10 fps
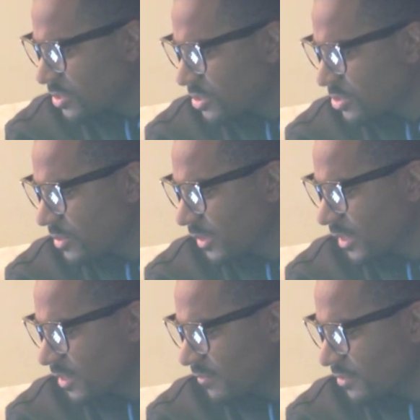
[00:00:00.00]
and two in
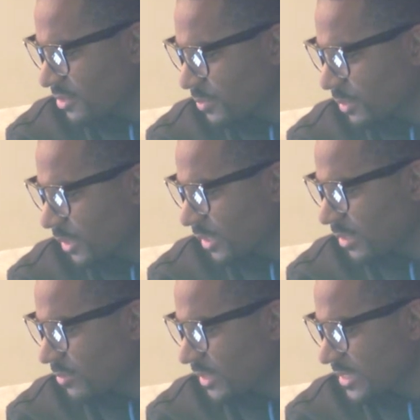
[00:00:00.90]
conference
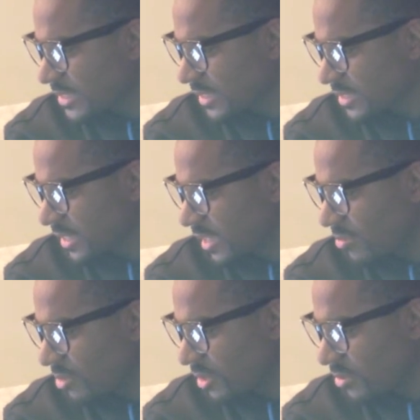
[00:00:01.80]
play with a six and
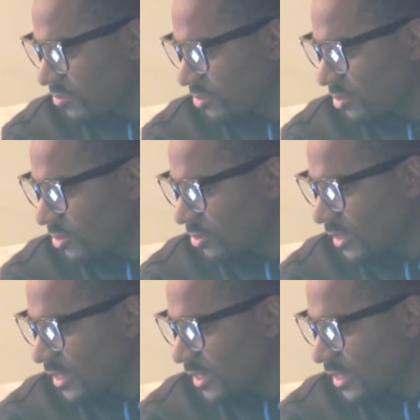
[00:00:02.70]
eight record overall,